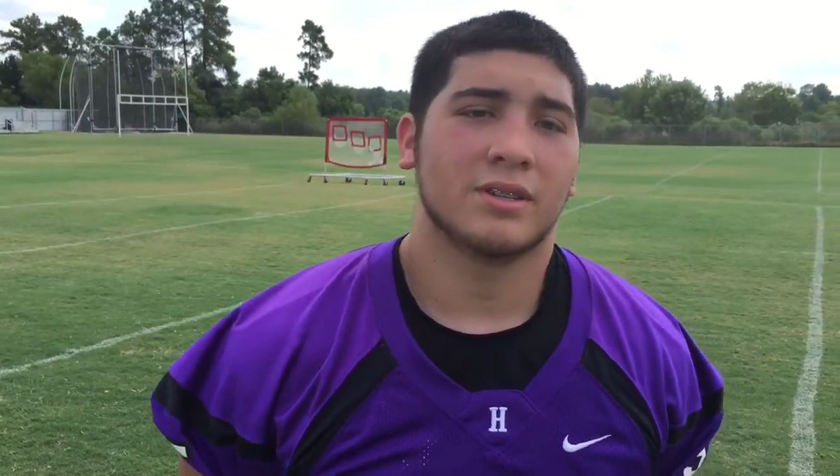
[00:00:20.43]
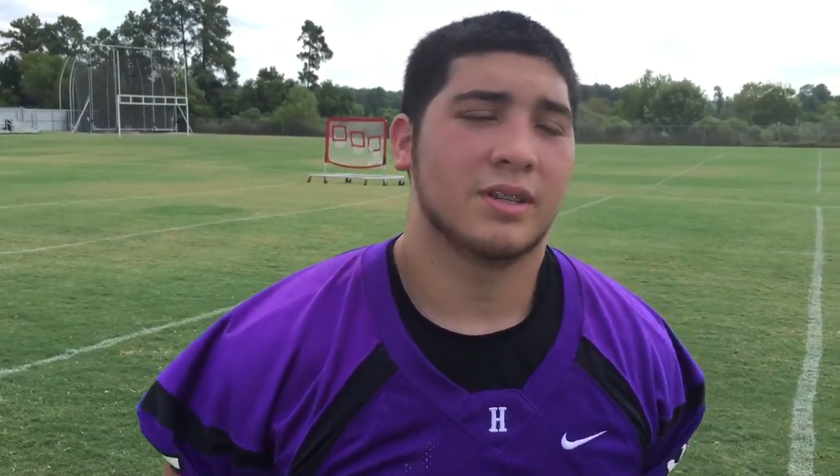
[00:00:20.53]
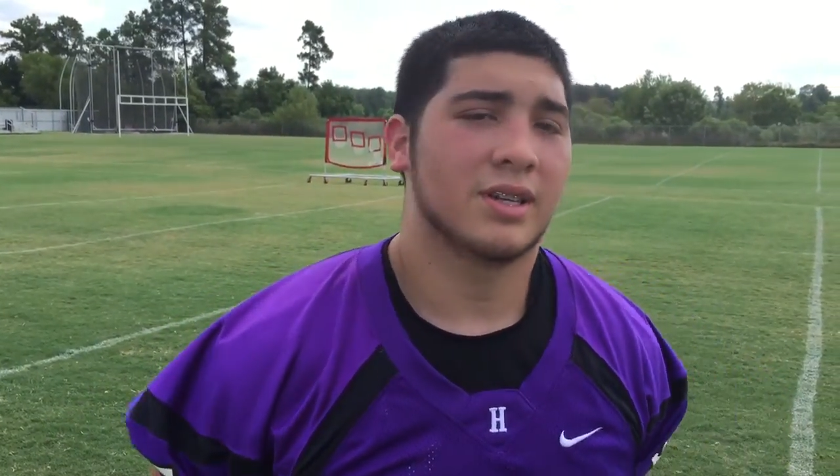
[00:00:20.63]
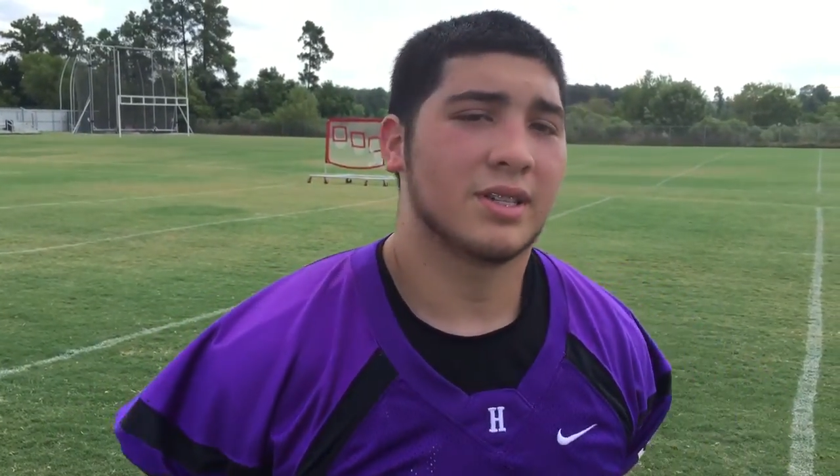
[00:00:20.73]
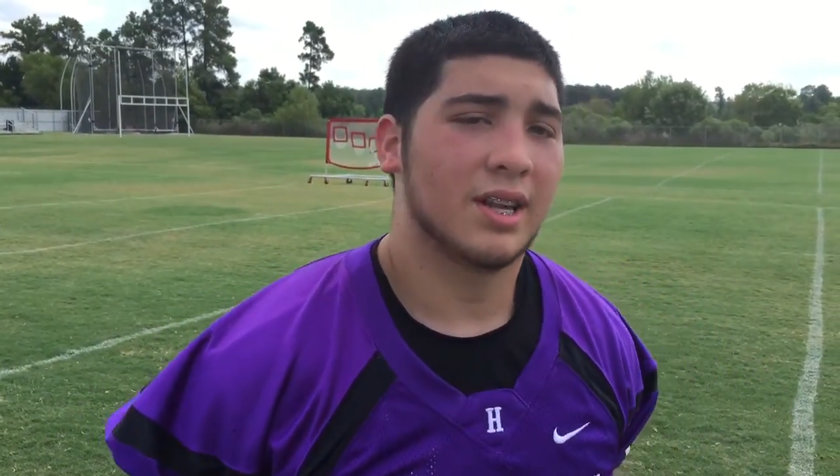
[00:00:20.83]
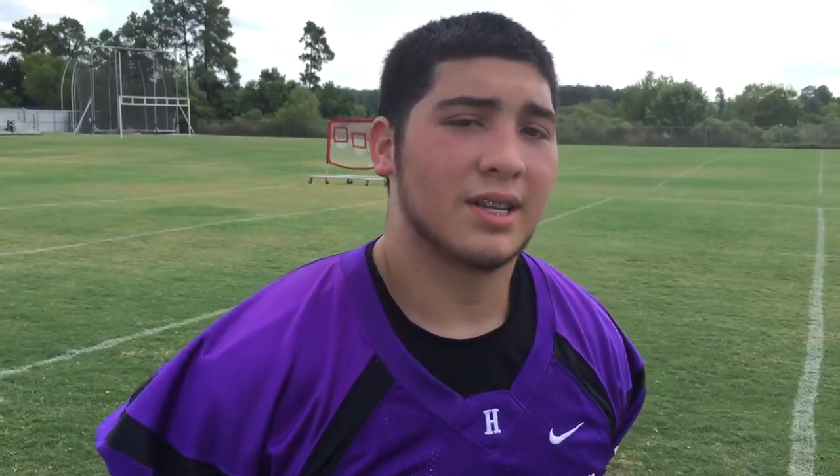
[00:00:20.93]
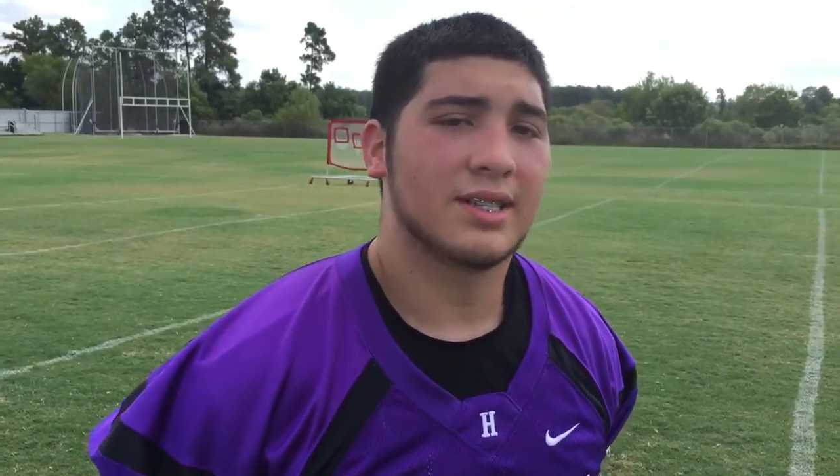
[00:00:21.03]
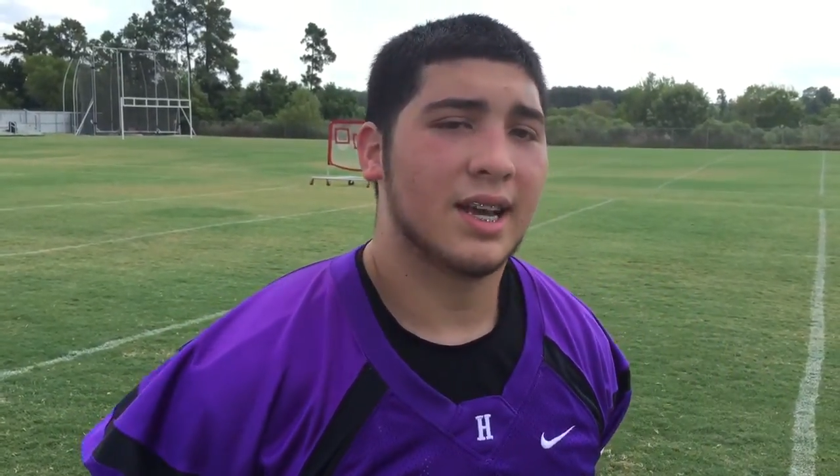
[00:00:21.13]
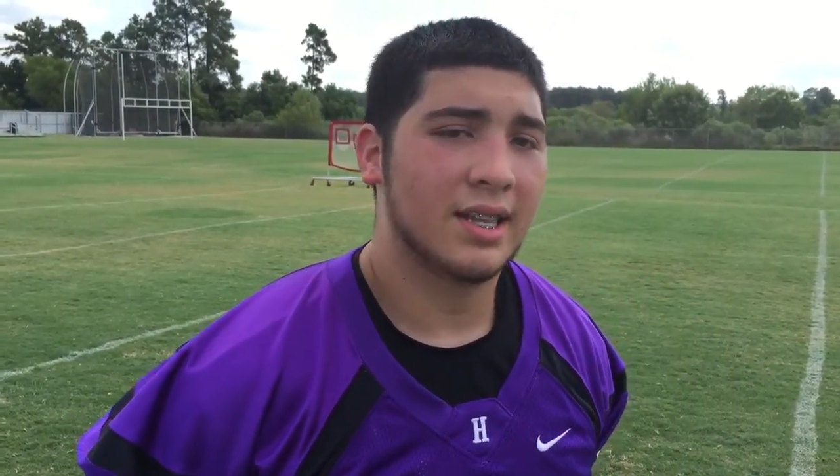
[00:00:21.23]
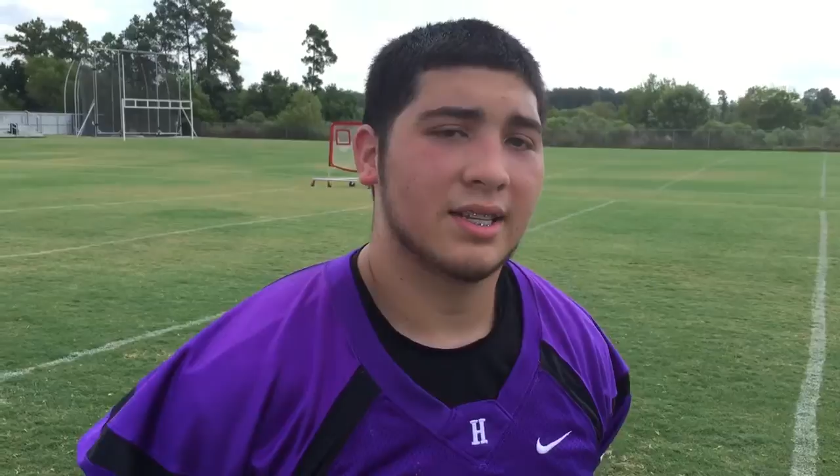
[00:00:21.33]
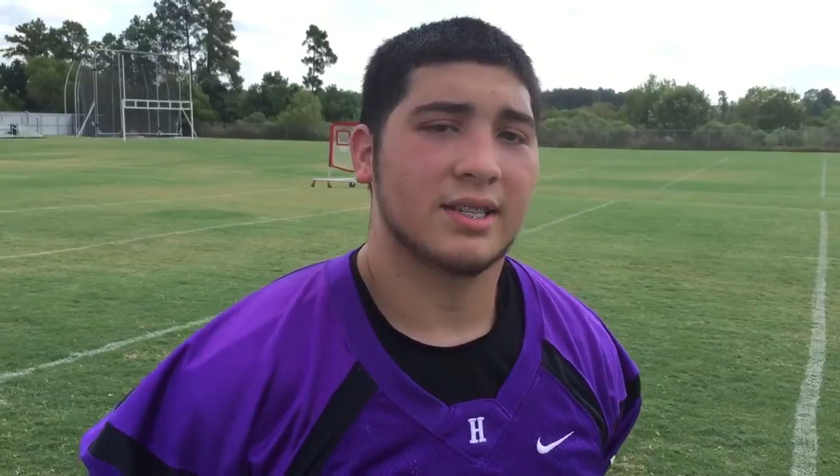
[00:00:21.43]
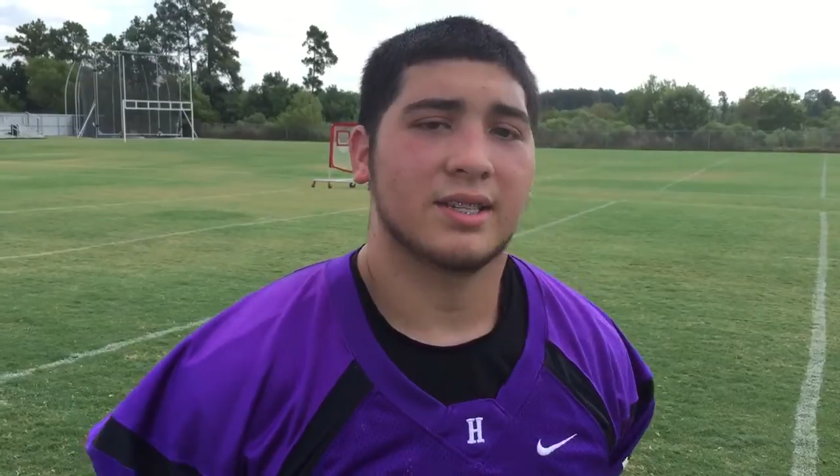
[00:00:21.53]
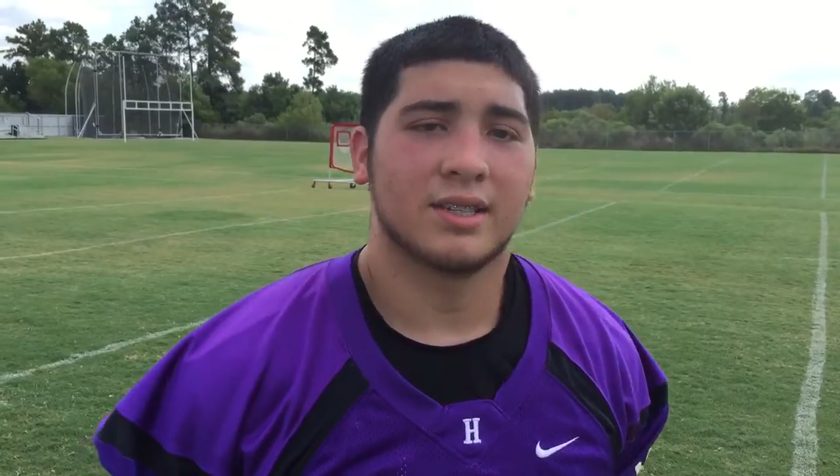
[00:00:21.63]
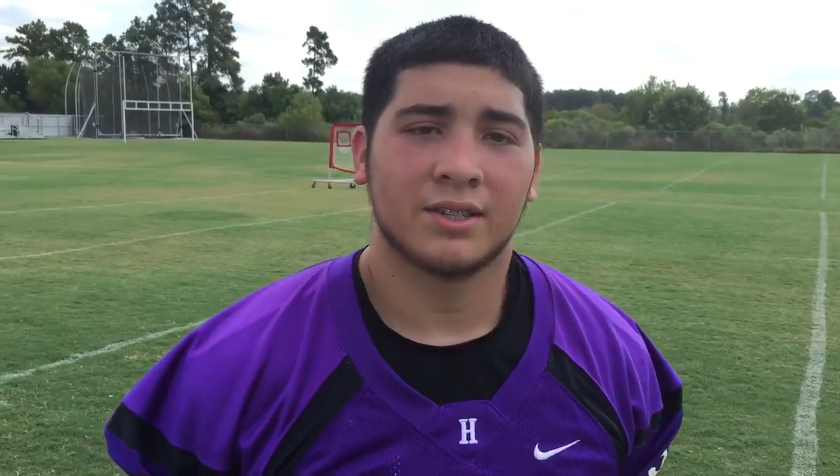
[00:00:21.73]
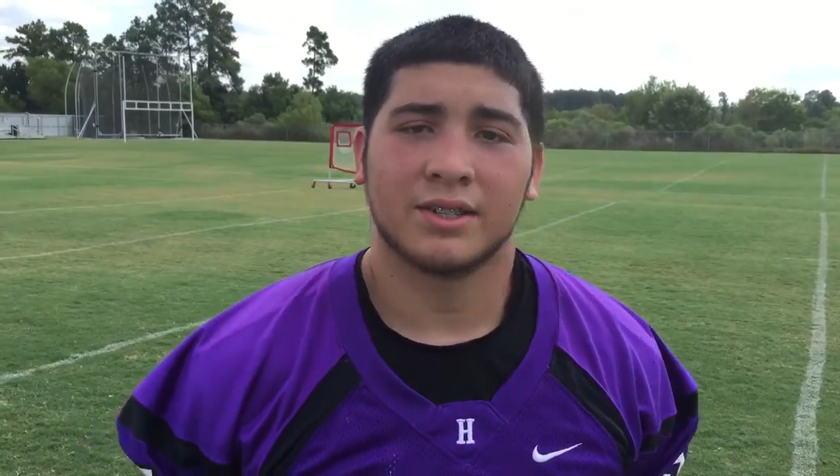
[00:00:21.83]
He has a lot of talent.
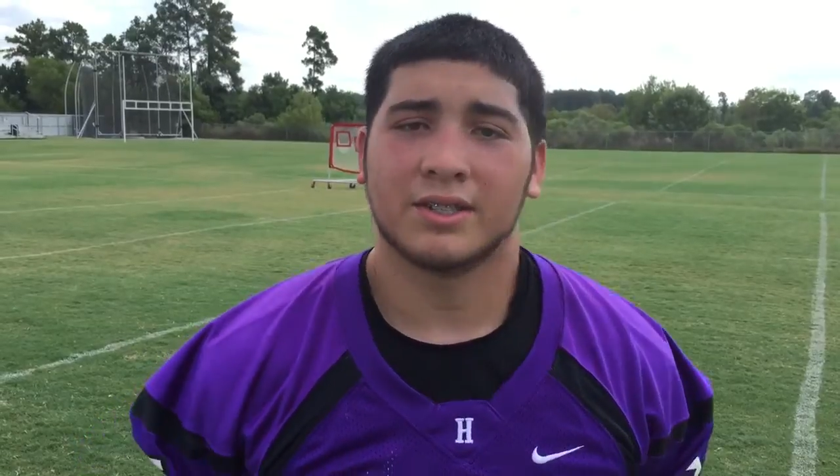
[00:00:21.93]
You know,